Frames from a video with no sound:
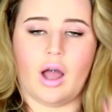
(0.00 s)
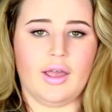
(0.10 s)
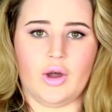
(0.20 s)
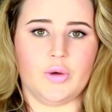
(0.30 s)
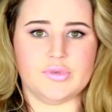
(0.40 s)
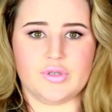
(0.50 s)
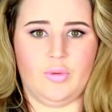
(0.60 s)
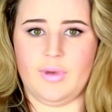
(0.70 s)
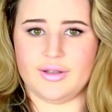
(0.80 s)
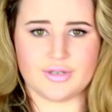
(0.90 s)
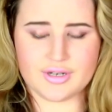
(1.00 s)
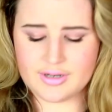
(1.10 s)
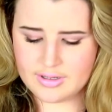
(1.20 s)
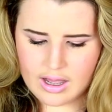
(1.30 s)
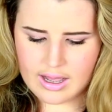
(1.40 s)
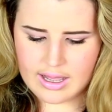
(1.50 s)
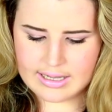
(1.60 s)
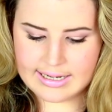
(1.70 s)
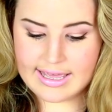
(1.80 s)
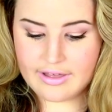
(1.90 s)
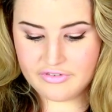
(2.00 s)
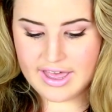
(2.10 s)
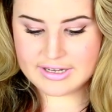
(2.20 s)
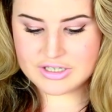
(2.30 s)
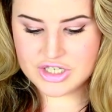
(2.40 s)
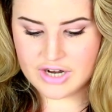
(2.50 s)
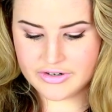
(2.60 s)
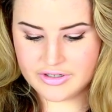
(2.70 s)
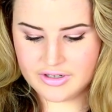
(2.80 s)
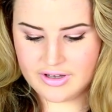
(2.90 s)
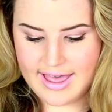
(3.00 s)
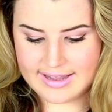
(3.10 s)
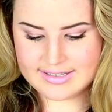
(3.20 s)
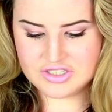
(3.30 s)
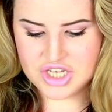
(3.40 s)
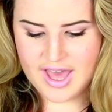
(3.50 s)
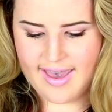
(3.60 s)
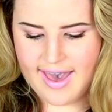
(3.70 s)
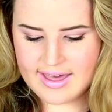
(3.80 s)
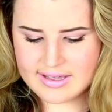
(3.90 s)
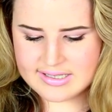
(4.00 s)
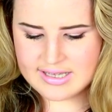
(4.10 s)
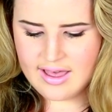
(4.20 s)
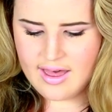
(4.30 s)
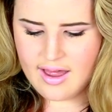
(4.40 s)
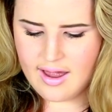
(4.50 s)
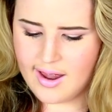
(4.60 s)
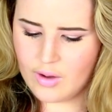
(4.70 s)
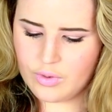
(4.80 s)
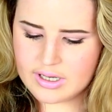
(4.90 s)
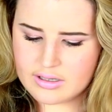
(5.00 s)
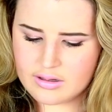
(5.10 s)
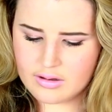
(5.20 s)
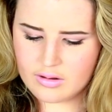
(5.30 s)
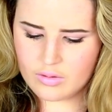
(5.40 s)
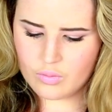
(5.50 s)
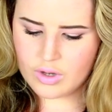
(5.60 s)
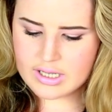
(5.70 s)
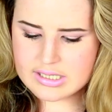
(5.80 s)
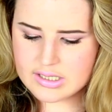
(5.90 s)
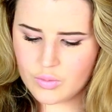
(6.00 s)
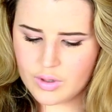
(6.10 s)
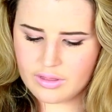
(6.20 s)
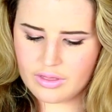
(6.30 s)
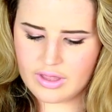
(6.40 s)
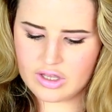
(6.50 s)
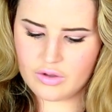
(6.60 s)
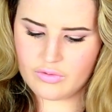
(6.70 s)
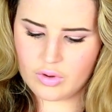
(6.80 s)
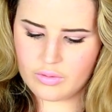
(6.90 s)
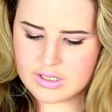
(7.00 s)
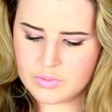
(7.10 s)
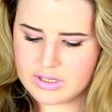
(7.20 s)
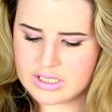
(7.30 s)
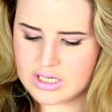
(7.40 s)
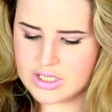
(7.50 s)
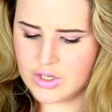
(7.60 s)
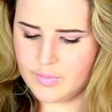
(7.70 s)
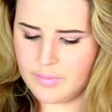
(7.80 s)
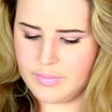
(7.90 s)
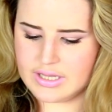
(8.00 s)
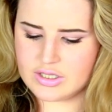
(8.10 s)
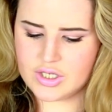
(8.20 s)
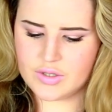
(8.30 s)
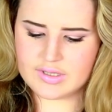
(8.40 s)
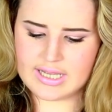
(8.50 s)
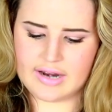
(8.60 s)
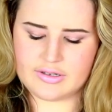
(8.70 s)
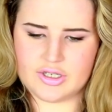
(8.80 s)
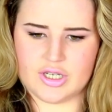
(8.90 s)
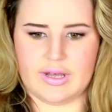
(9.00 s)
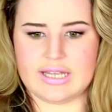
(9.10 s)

I hope so much. Leif X Cheryl X GAX, what is the one thing you've always wanted to do but been too scared to do